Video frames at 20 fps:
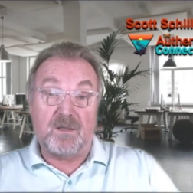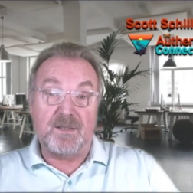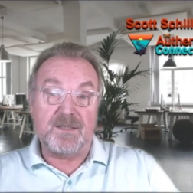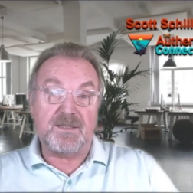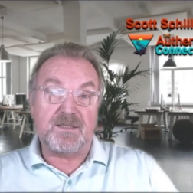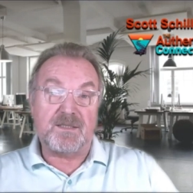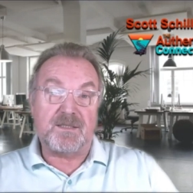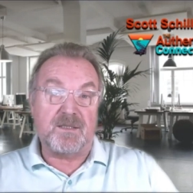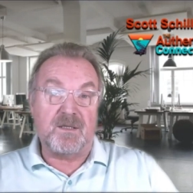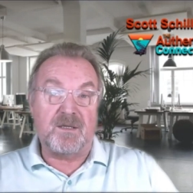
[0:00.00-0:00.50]

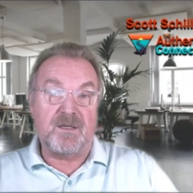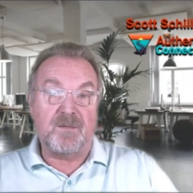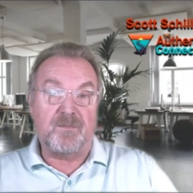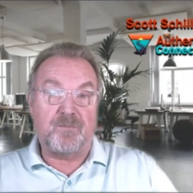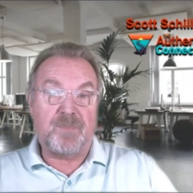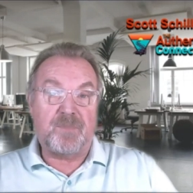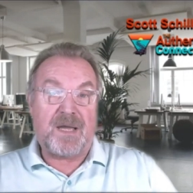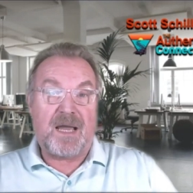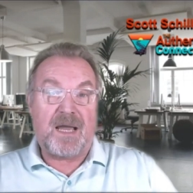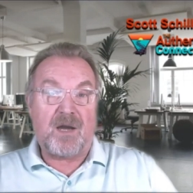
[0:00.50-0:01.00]
it's the
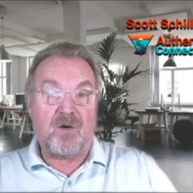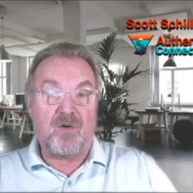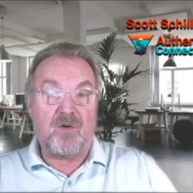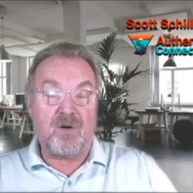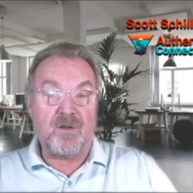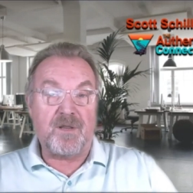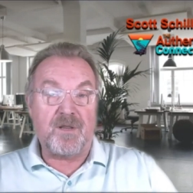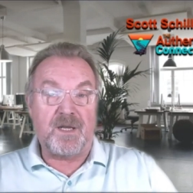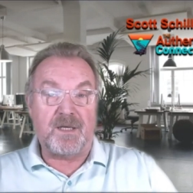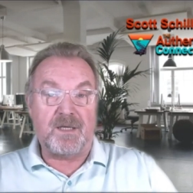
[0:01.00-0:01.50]

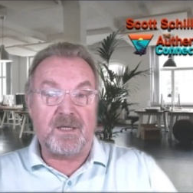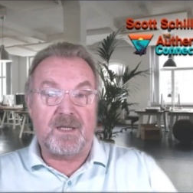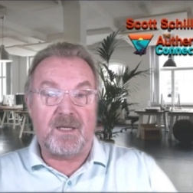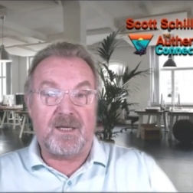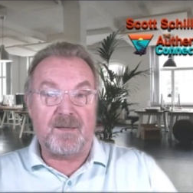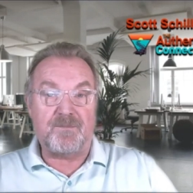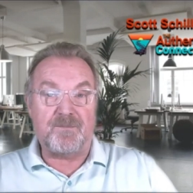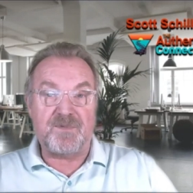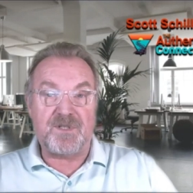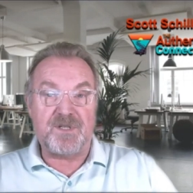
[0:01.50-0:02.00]
power that
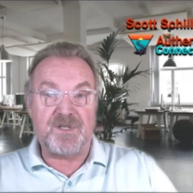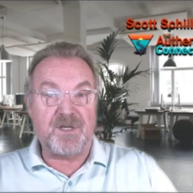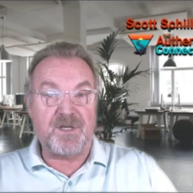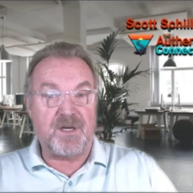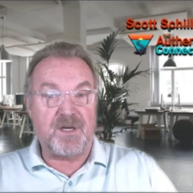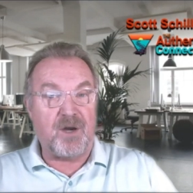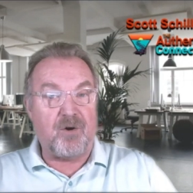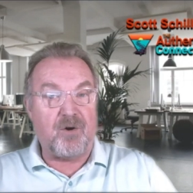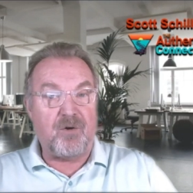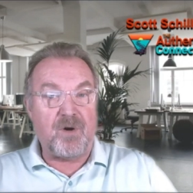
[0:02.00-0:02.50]
keeps you
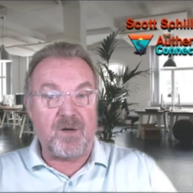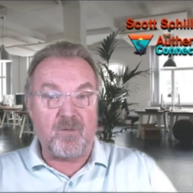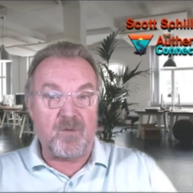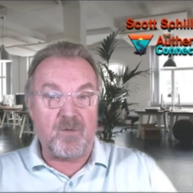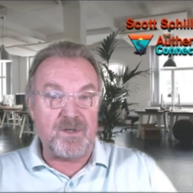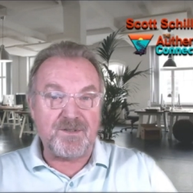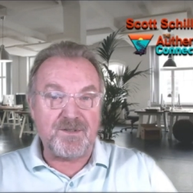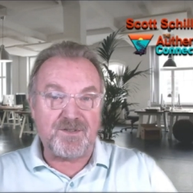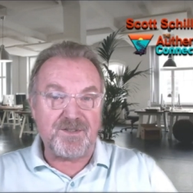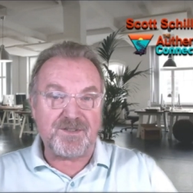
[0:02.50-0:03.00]
going
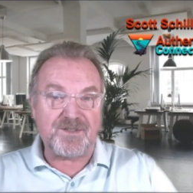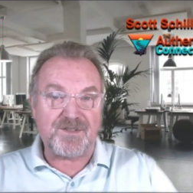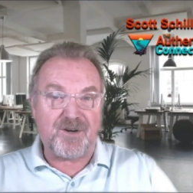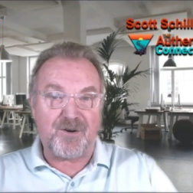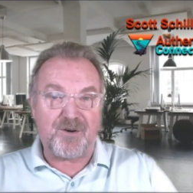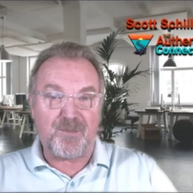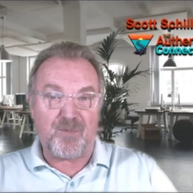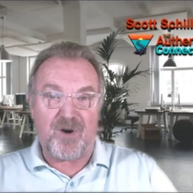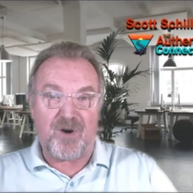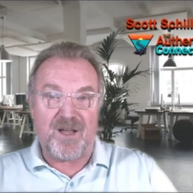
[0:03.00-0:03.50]
once you
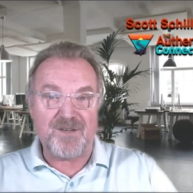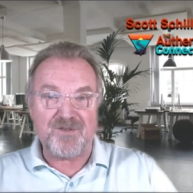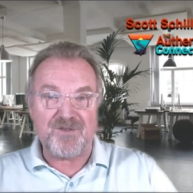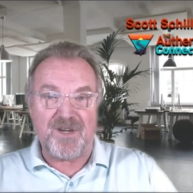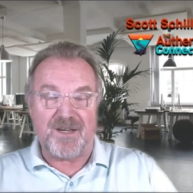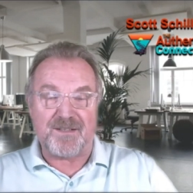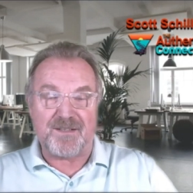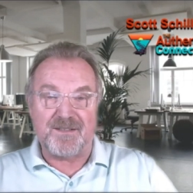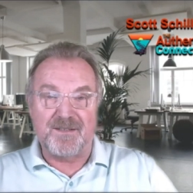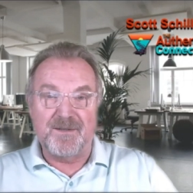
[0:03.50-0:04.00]
start a project.